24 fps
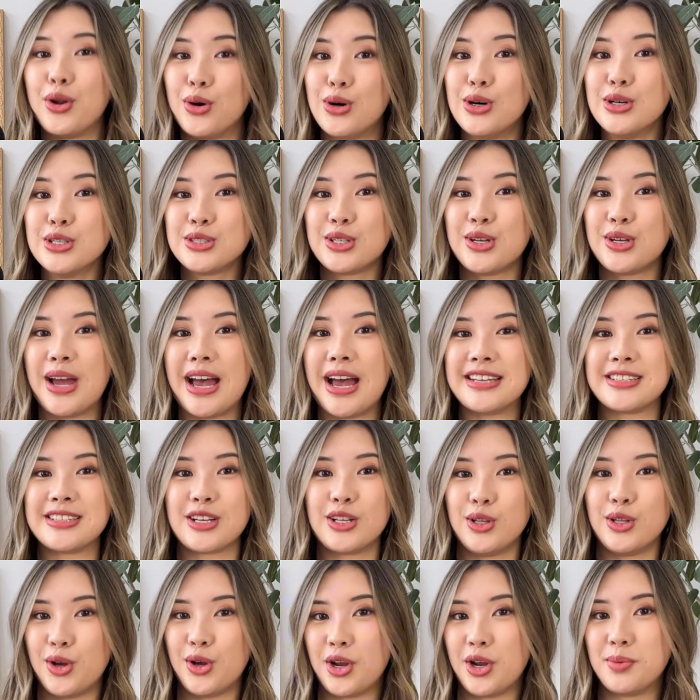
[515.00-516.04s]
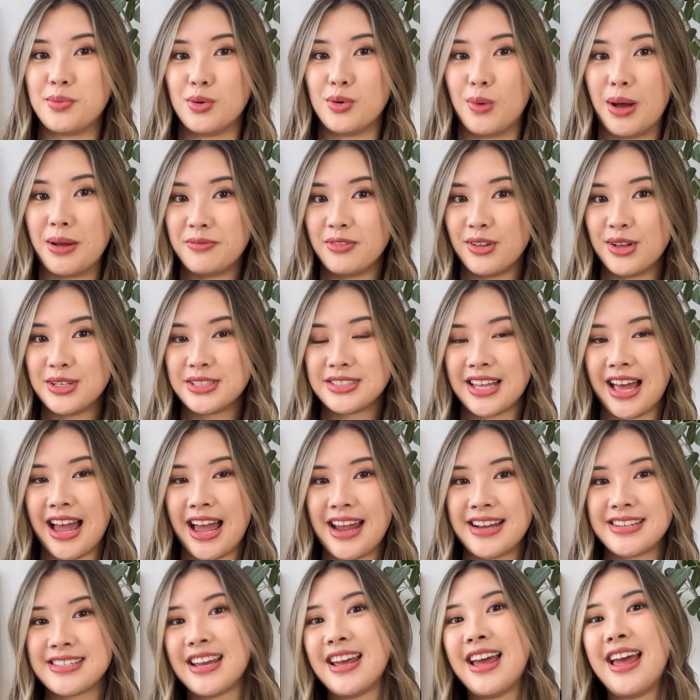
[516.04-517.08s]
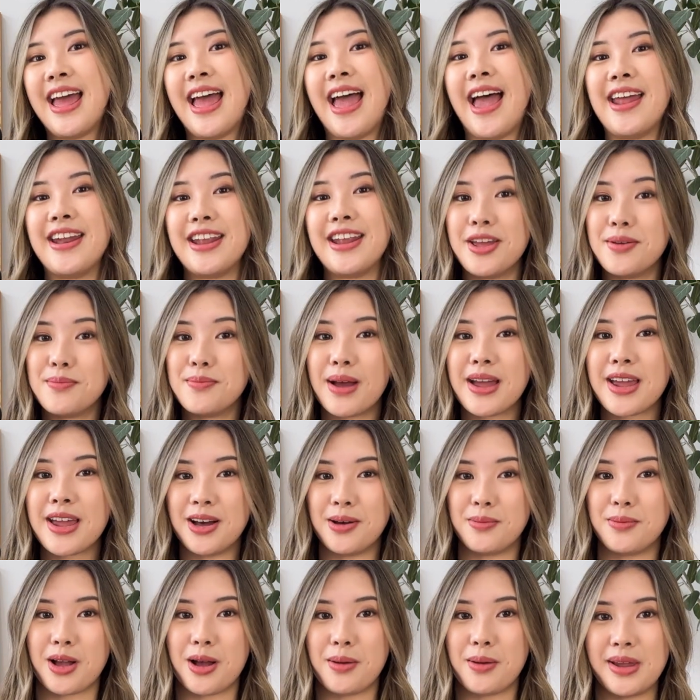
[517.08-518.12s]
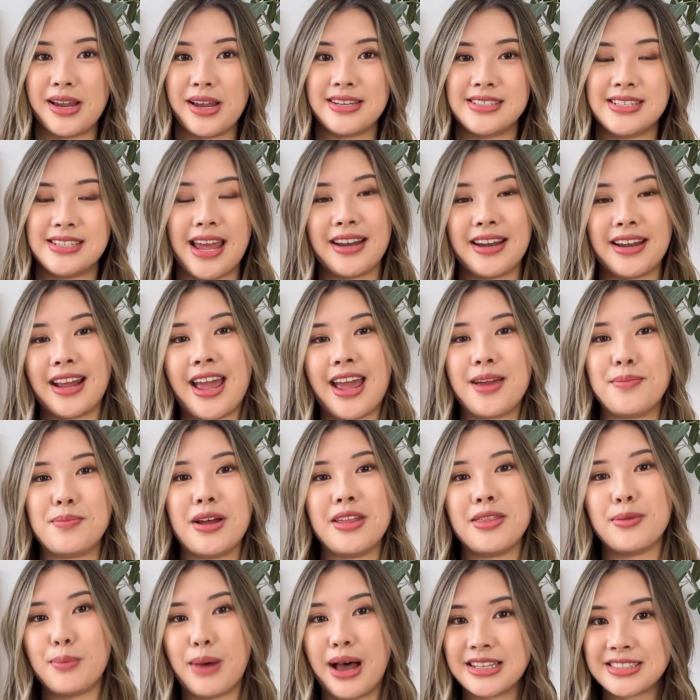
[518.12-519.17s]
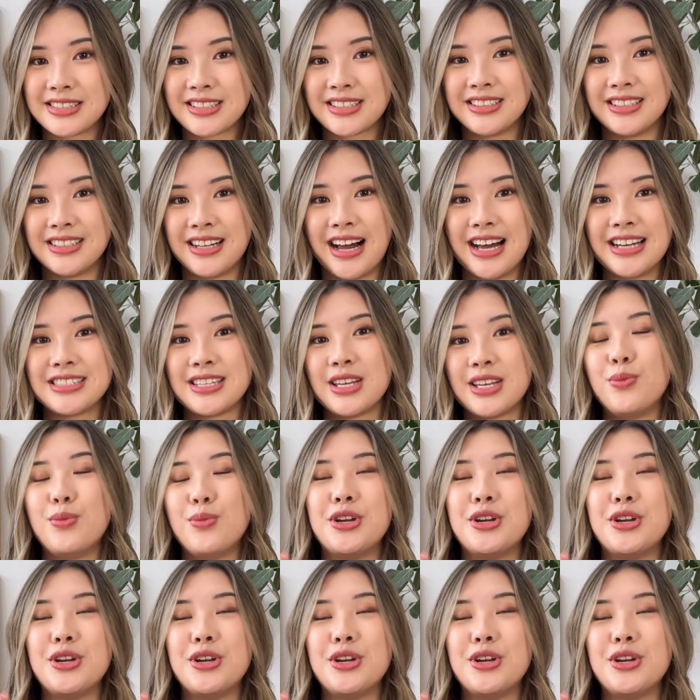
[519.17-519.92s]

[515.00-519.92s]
and also as a clonable Webflow site. And in my upcoming 10K month masterclass,